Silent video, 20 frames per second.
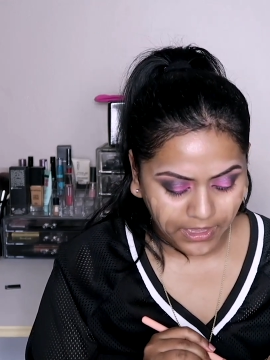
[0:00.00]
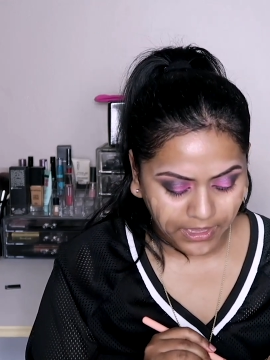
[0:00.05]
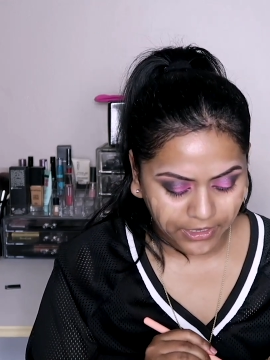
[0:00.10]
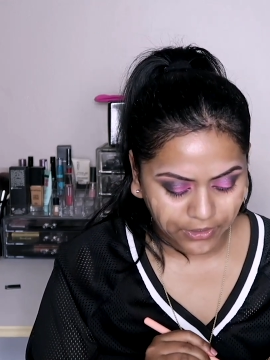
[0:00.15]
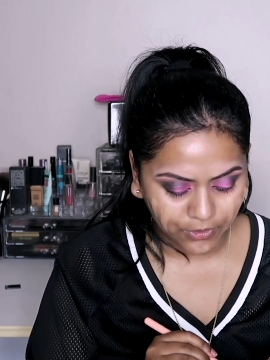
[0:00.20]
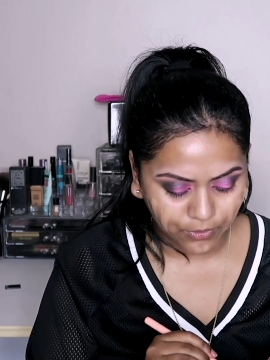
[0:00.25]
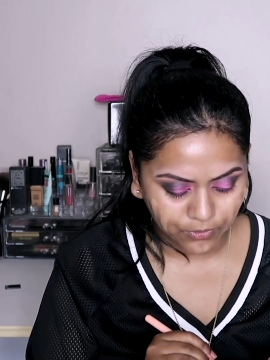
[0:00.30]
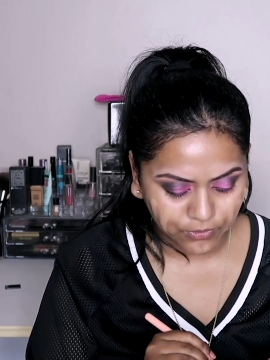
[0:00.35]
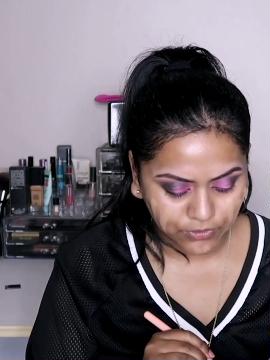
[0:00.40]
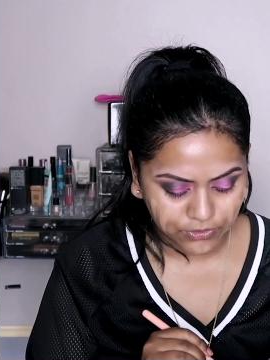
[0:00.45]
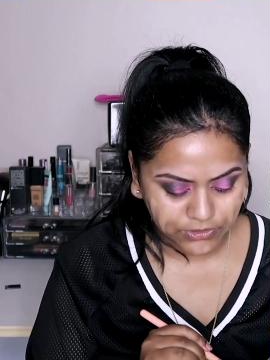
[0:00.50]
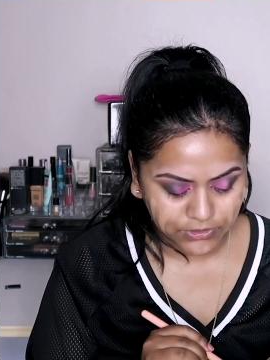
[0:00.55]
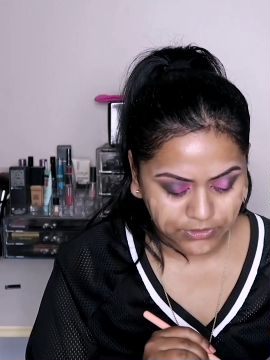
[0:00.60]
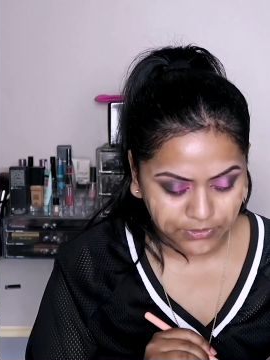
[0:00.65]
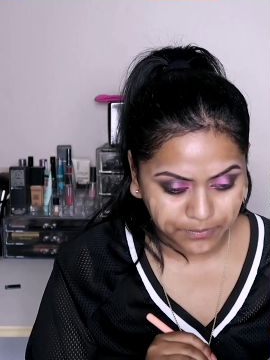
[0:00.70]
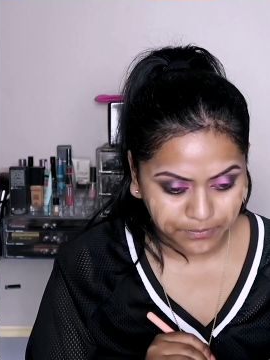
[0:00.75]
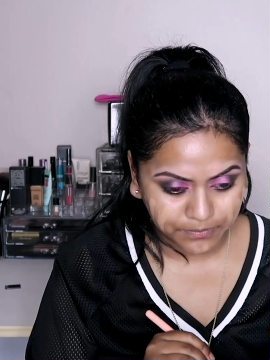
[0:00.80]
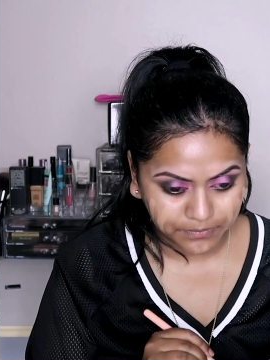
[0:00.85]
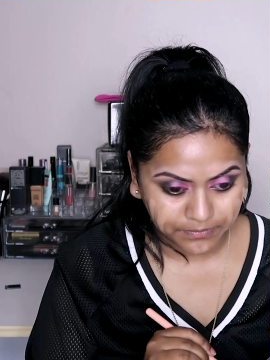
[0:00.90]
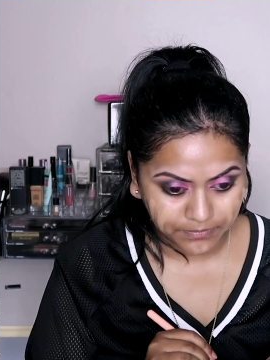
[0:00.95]
I
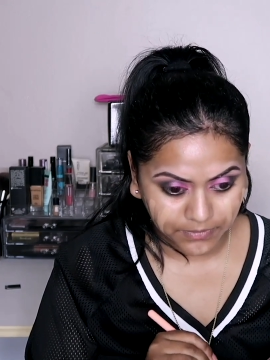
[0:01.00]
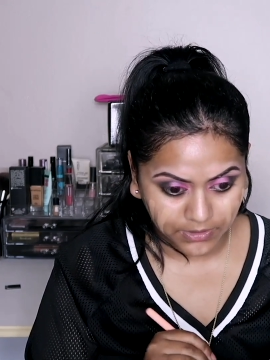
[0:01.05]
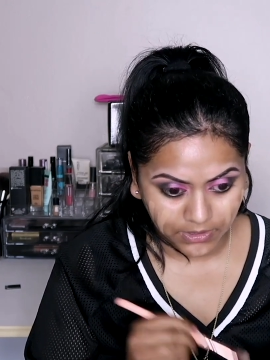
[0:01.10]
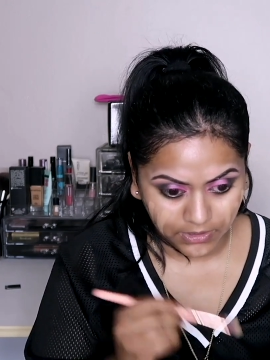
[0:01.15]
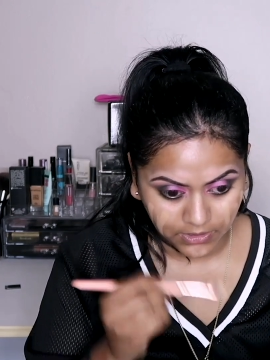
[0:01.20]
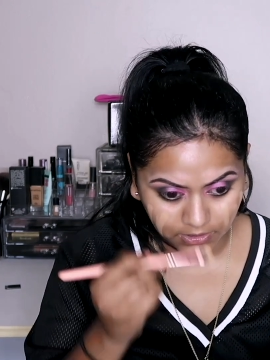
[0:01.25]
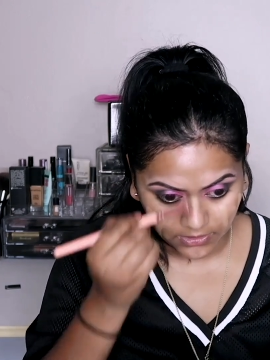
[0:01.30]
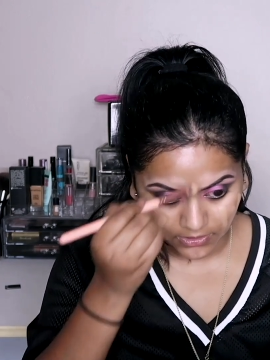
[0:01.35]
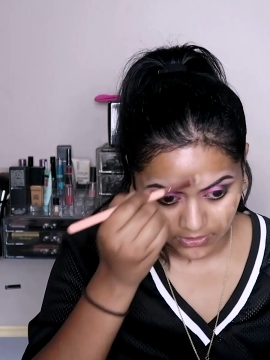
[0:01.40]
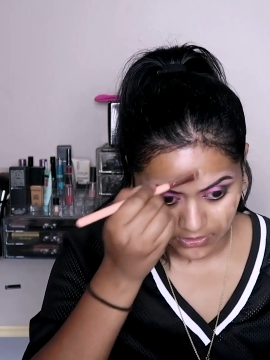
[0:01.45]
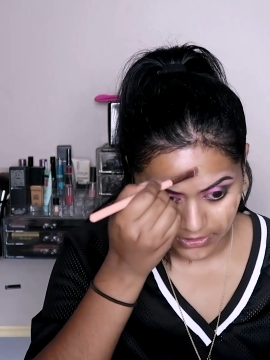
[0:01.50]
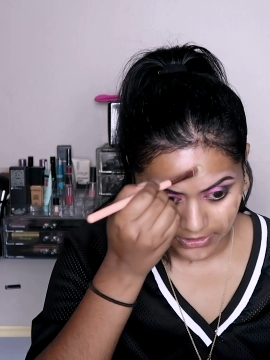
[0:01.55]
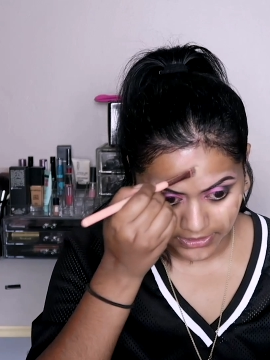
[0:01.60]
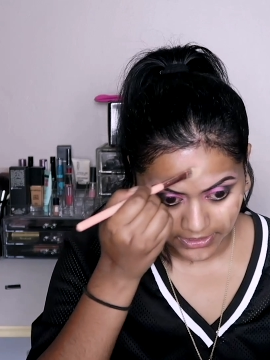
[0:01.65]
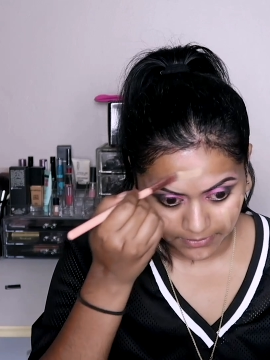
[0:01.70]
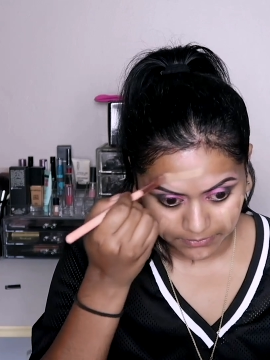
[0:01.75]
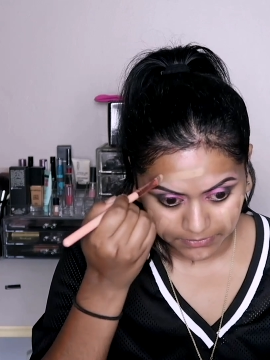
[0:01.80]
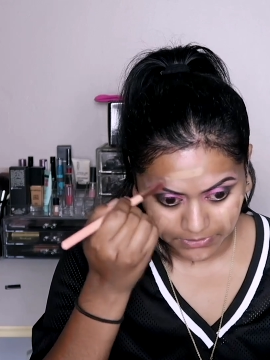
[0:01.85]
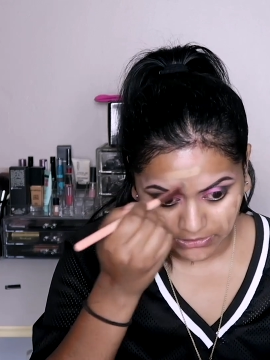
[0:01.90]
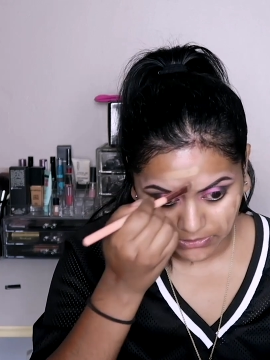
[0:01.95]
don't
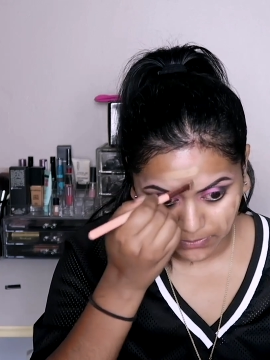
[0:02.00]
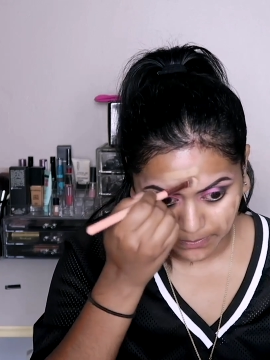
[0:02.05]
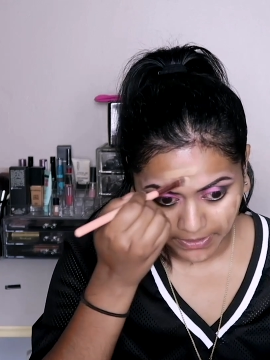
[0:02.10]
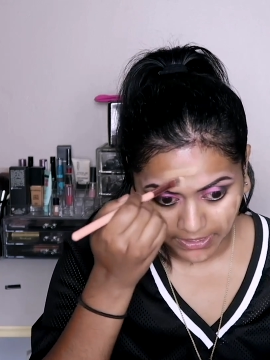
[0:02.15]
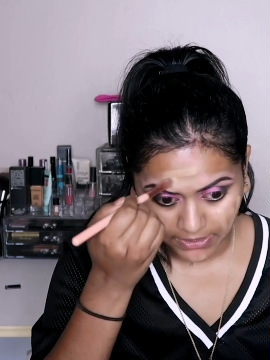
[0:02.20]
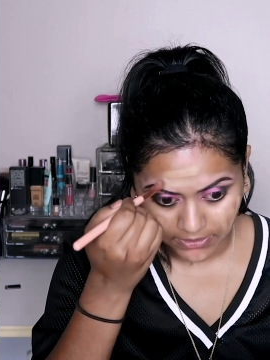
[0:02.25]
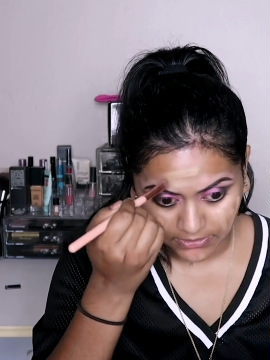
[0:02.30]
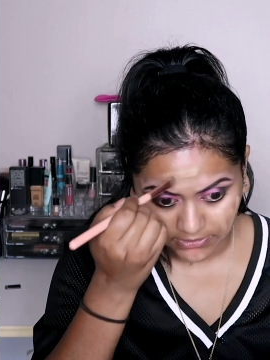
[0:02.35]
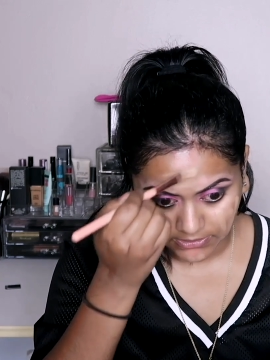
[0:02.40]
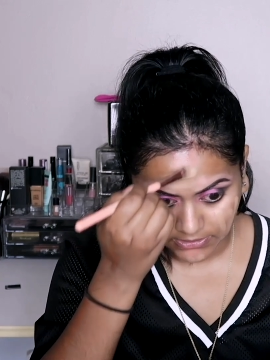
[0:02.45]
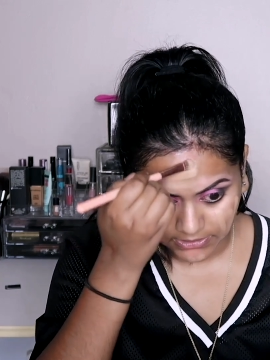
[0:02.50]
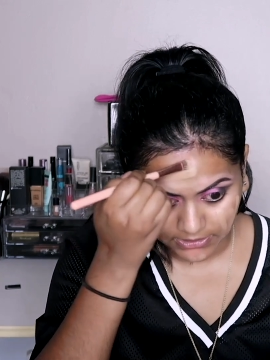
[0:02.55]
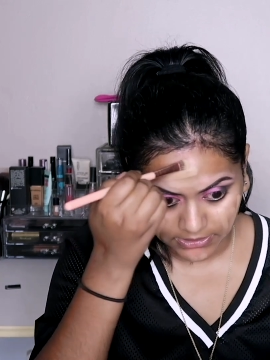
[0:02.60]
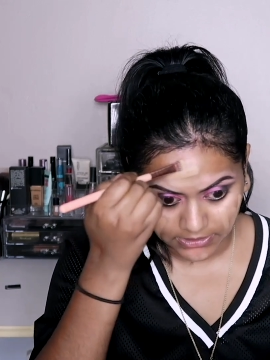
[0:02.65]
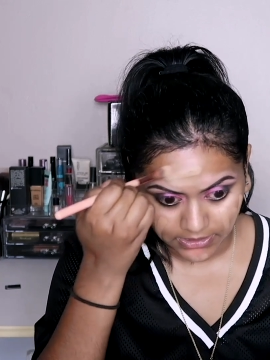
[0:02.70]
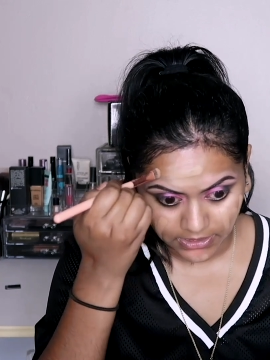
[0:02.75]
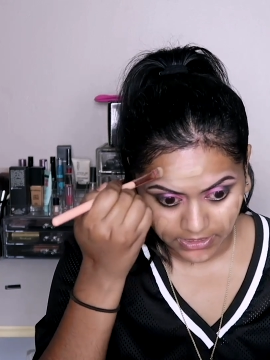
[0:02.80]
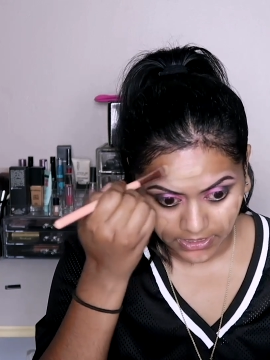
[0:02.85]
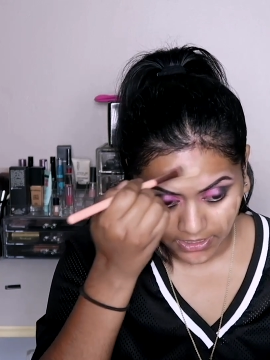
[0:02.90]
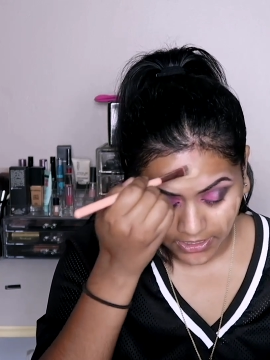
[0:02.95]
grab this palette
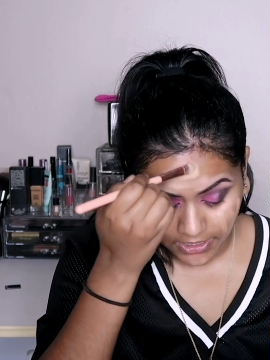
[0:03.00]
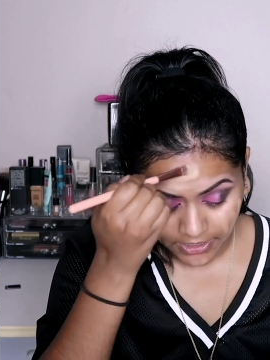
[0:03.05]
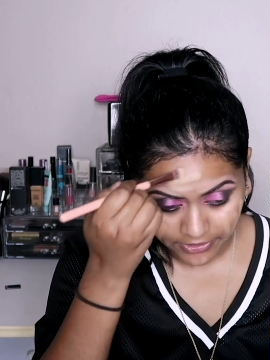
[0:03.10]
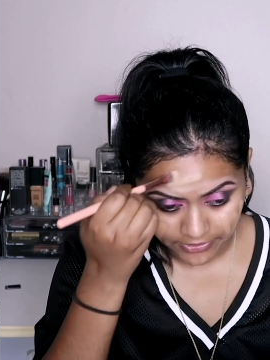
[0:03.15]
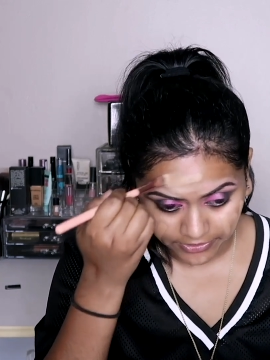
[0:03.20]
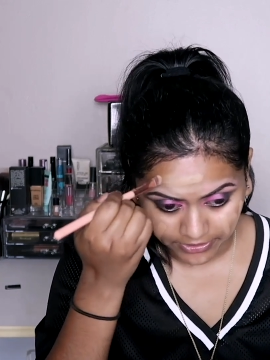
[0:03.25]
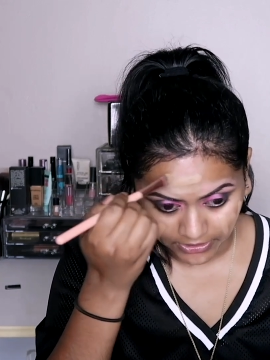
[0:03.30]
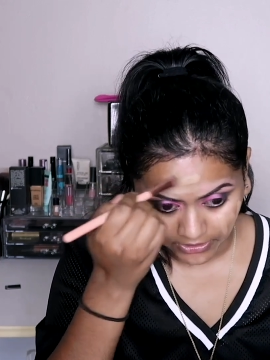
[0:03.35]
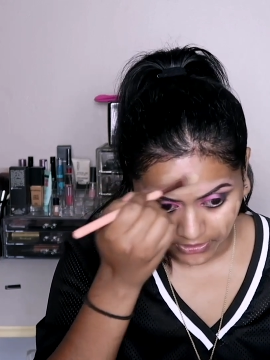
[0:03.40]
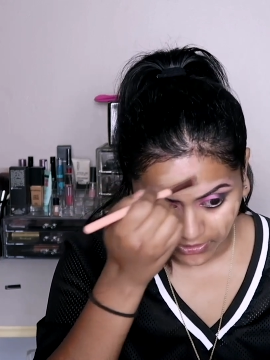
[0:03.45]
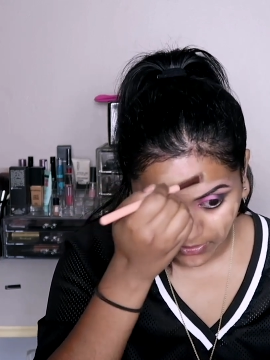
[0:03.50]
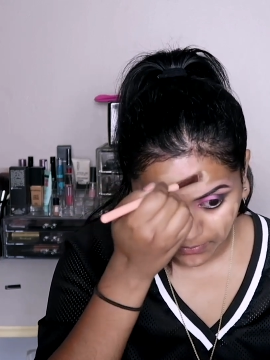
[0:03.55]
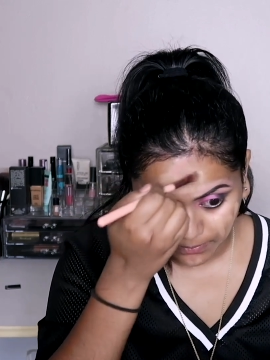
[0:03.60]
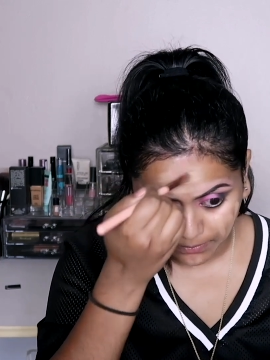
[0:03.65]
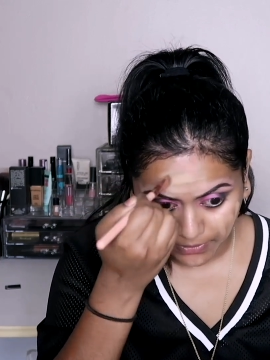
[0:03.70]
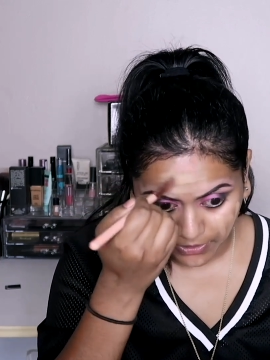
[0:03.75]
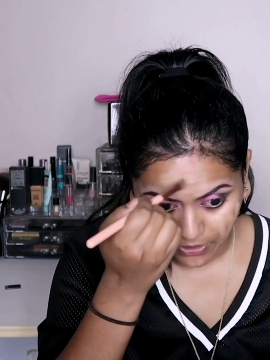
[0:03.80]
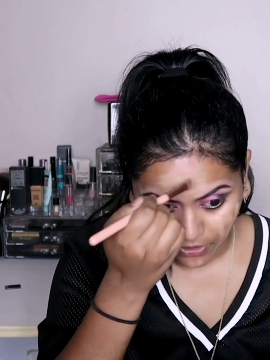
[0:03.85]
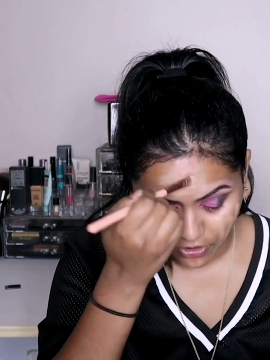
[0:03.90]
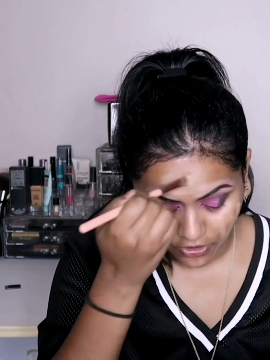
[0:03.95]
in a hurry
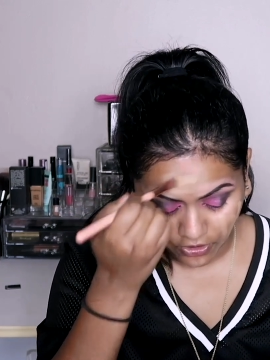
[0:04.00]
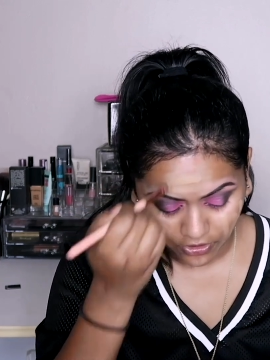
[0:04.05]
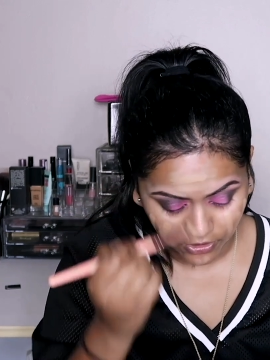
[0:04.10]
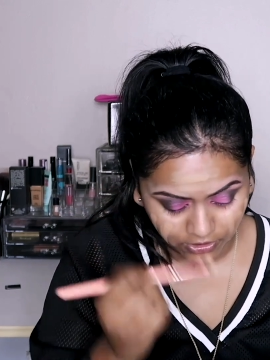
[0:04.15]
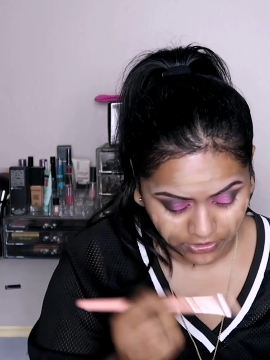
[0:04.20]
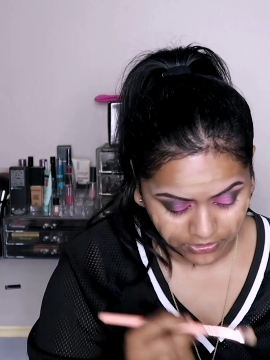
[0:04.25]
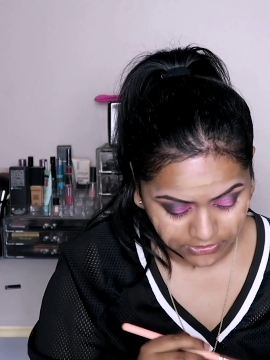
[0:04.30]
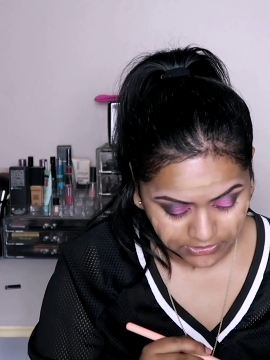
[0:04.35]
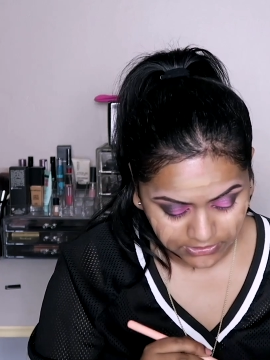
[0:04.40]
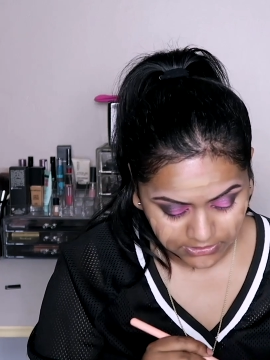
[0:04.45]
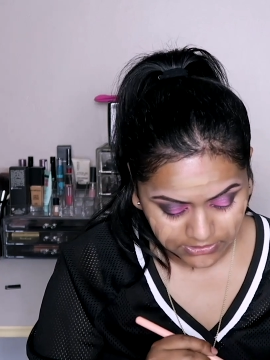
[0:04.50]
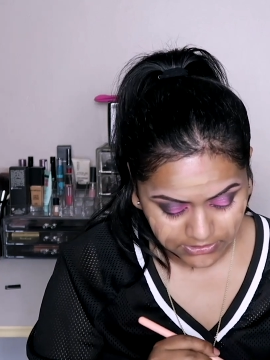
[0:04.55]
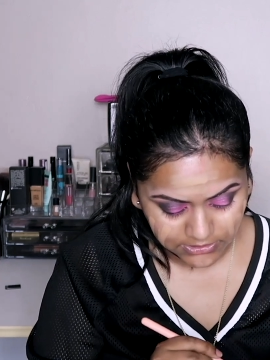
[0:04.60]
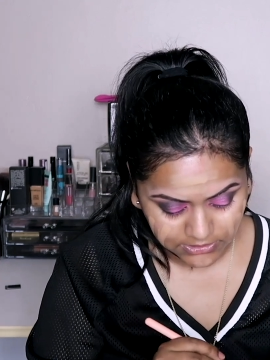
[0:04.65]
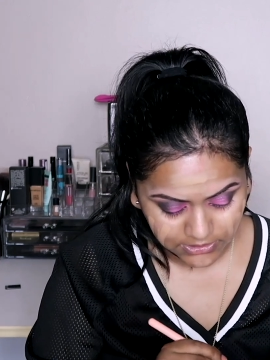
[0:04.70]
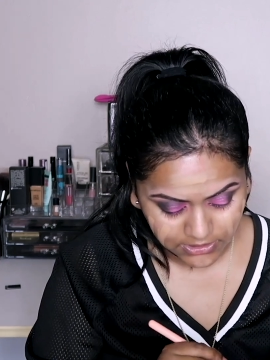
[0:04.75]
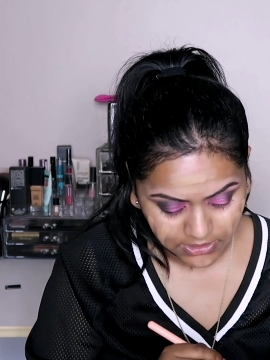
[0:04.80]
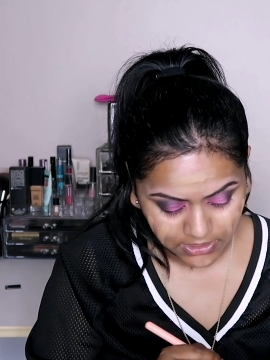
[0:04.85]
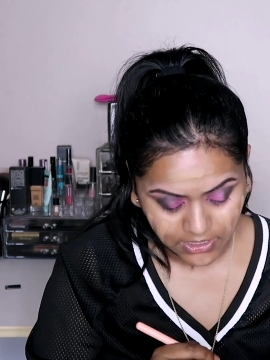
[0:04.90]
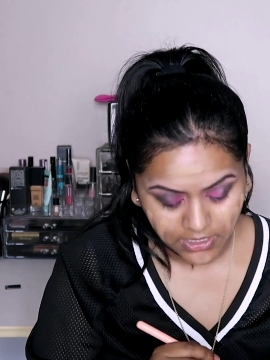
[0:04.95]
because